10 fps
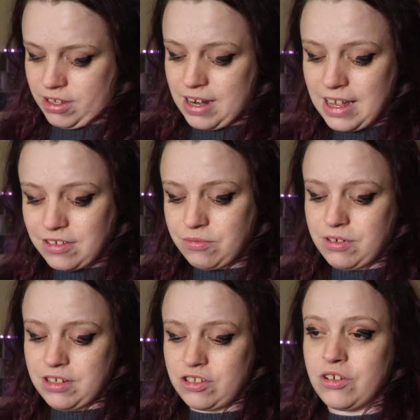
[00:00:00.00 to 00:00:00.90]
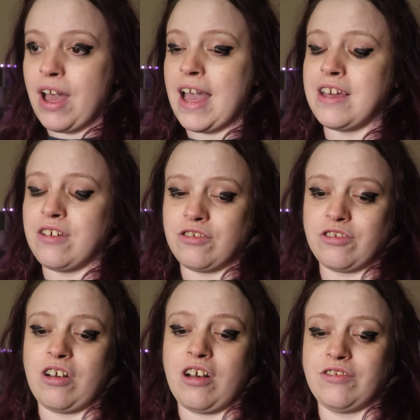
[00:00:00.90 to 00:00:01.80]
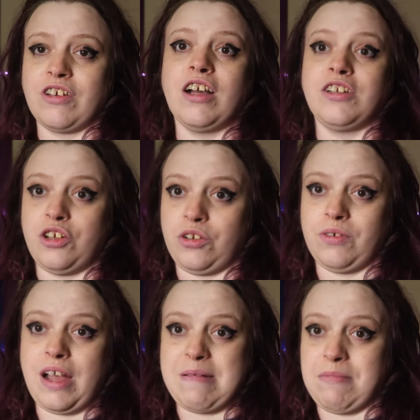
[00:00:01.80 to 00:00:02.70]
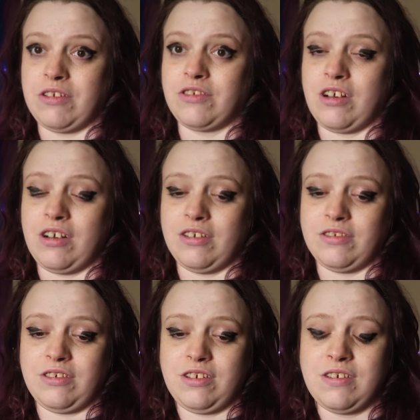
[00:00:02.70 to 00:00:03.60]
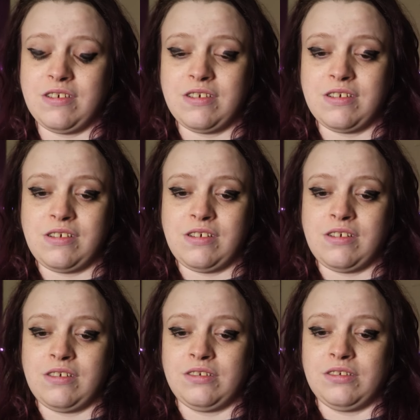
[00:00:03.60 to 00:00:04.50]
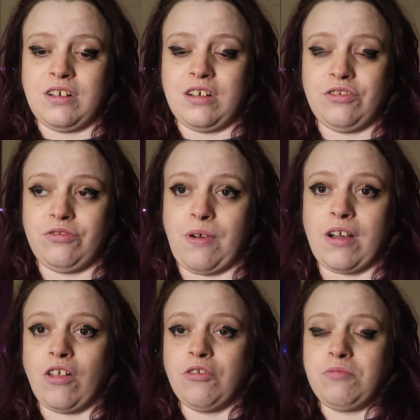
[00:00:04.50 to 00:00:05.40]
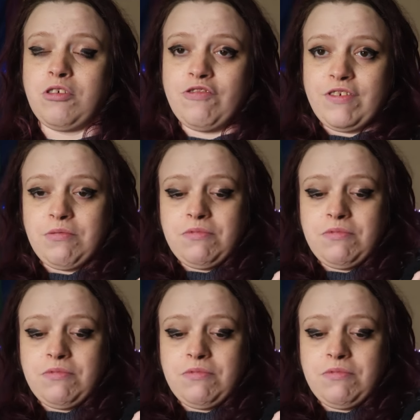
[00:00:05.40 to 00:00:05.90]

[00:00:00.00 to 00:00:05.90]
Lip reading: Next one is, you hate your scars. I do hate my scars. That's why I got them covered